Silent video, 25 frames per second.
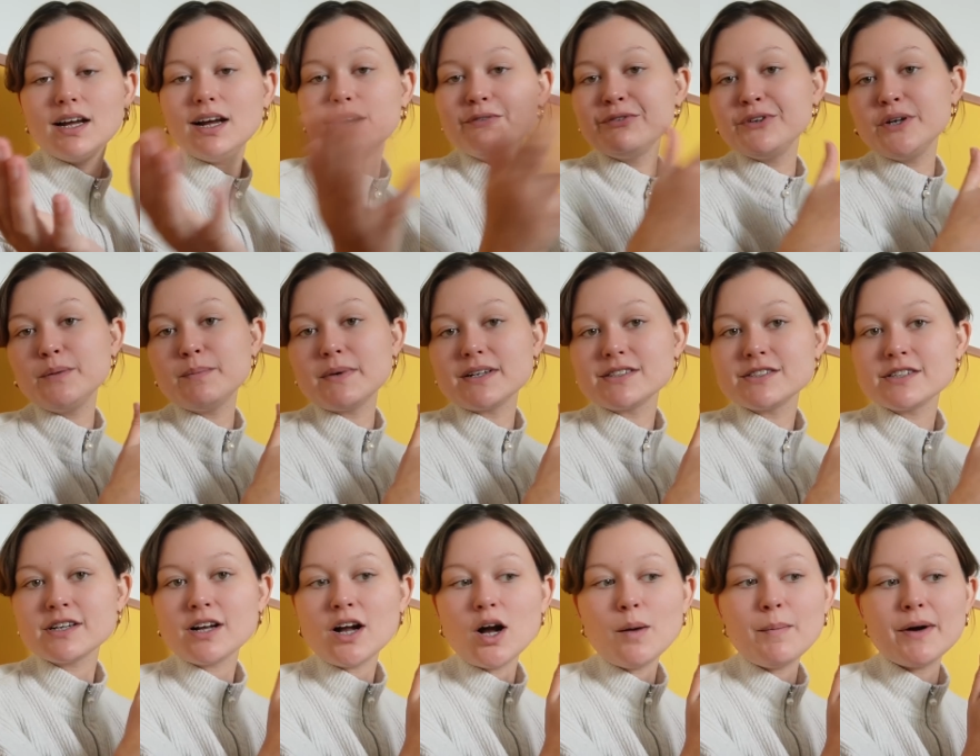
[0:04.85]
a few
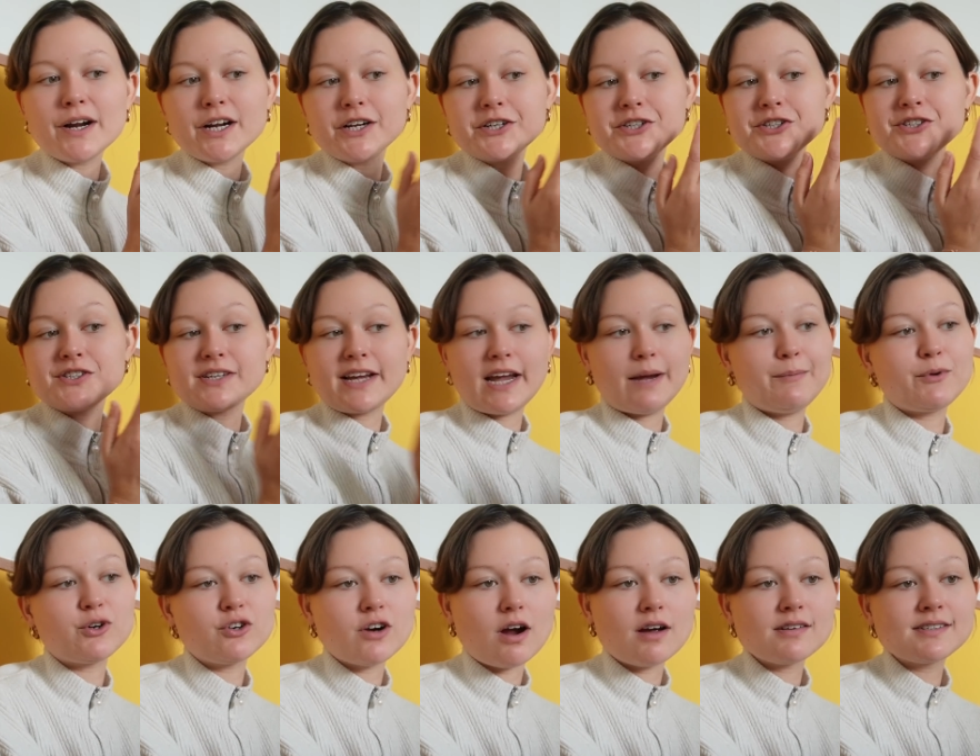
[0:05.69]
months ago, but I just came
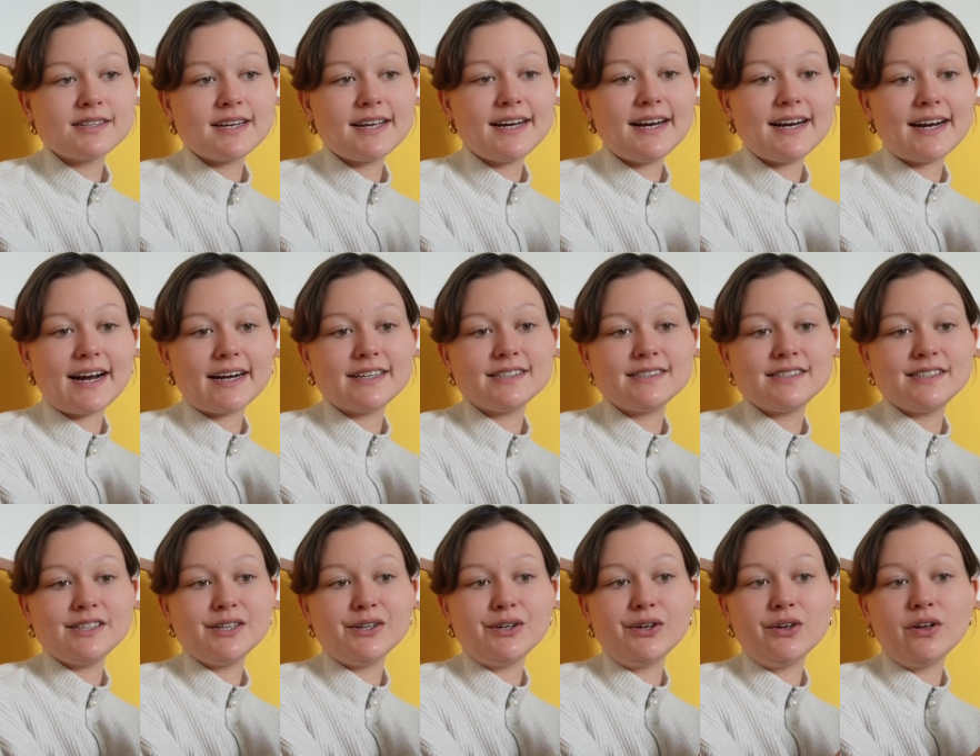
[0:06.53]
across it and I
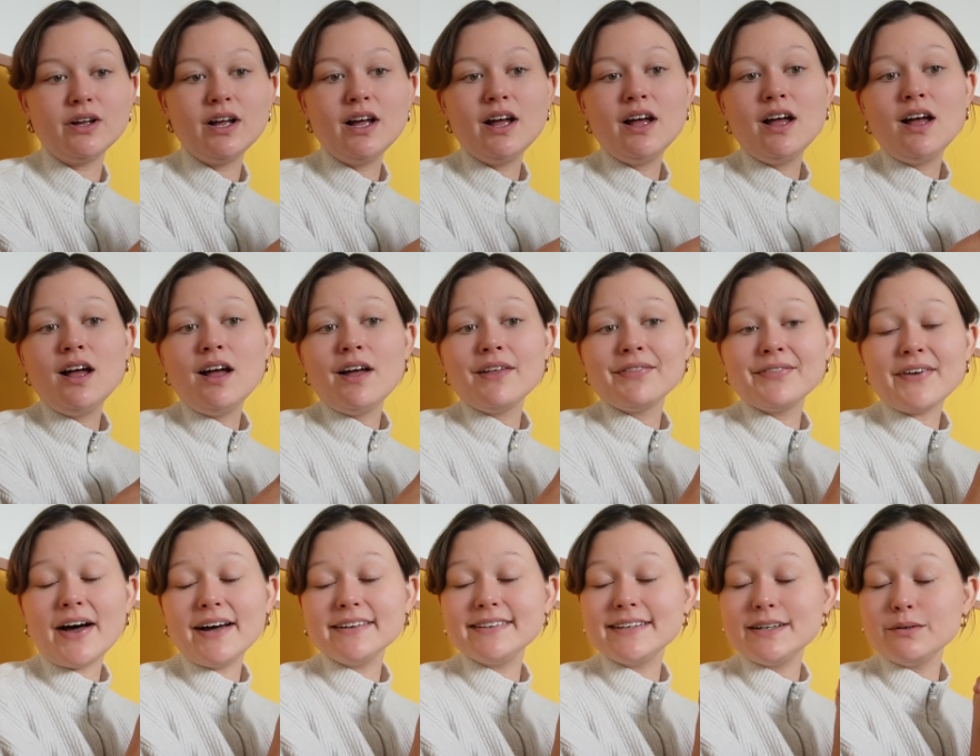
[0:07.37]
still
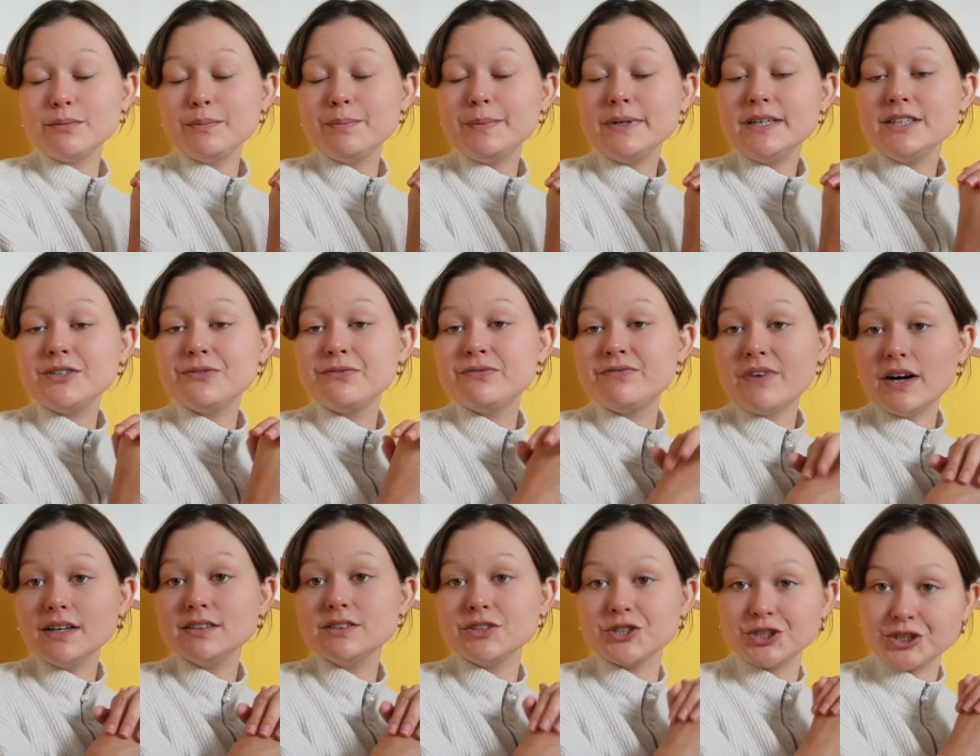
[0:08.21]
thought that it would be
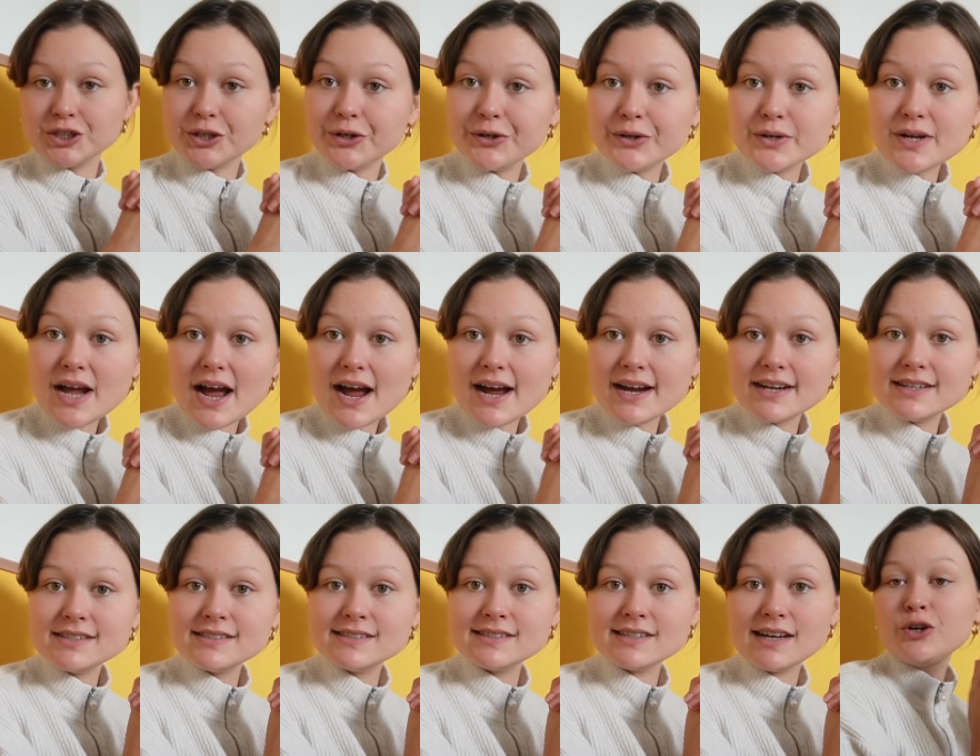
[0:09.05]
fun to show you
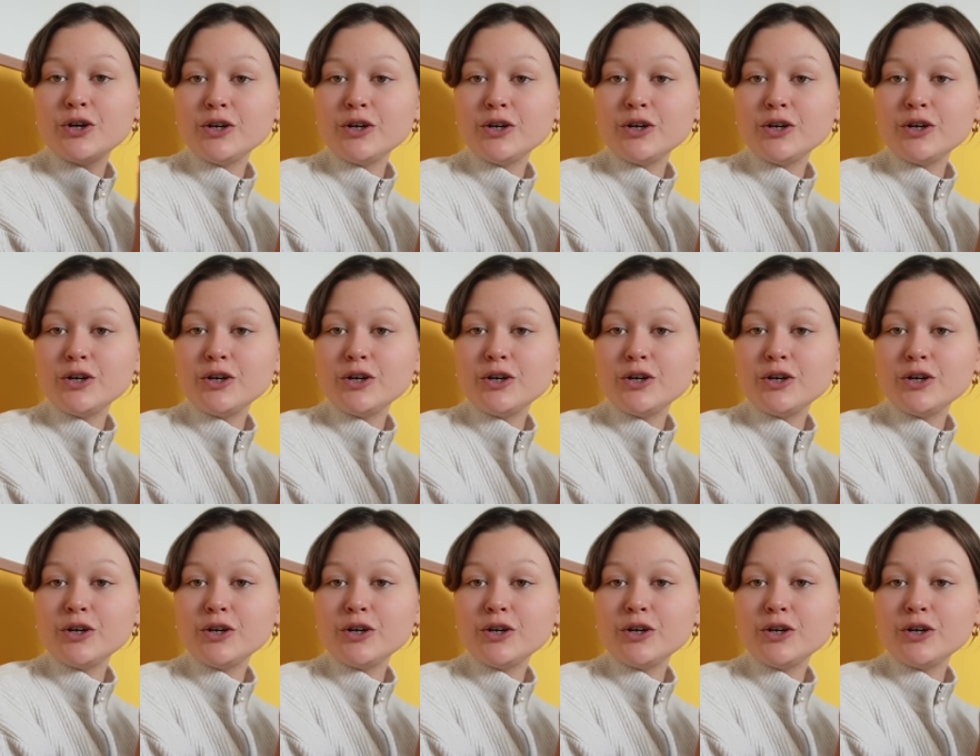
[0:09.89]
guys.